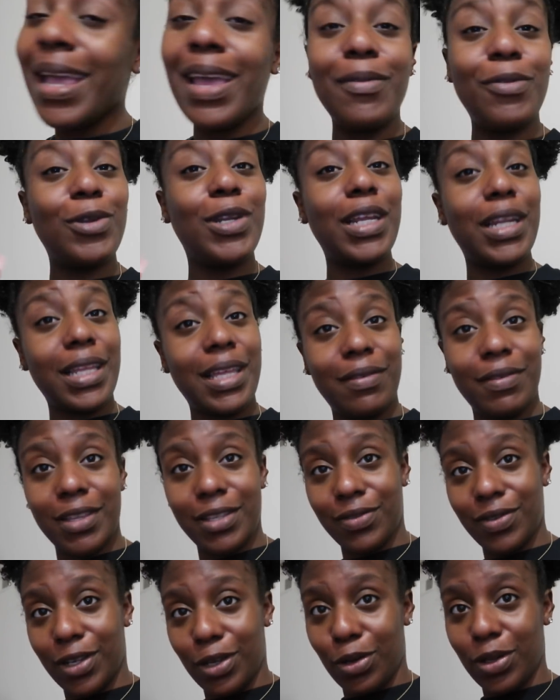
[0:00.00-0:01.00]
If you did give
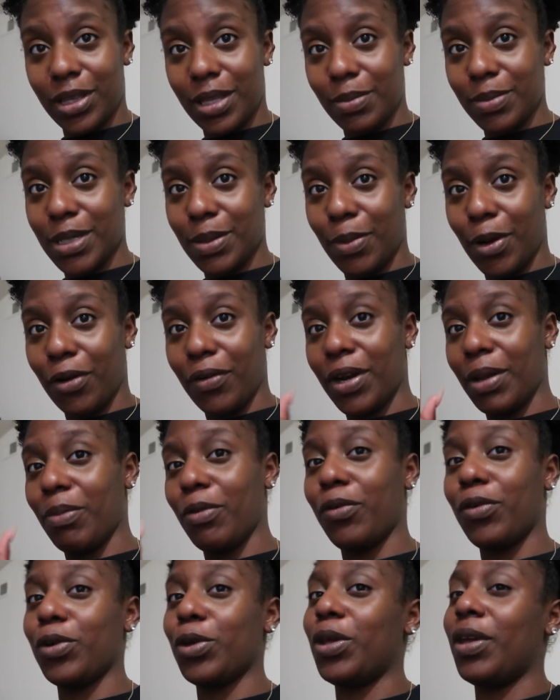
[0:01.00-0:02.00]
this video a thumbs up already
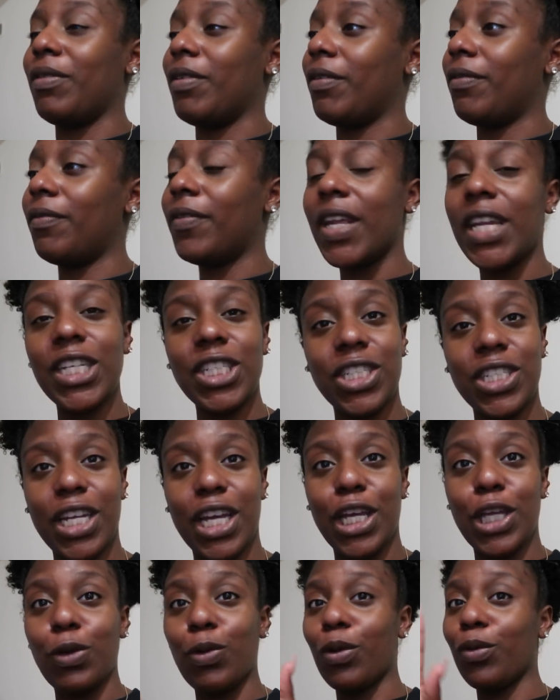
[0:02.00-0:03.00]
before you even finished
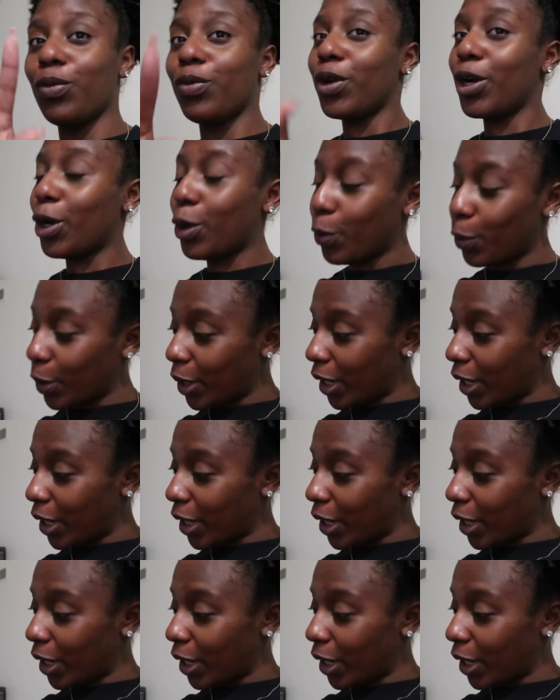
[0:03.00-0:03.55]
it, you a real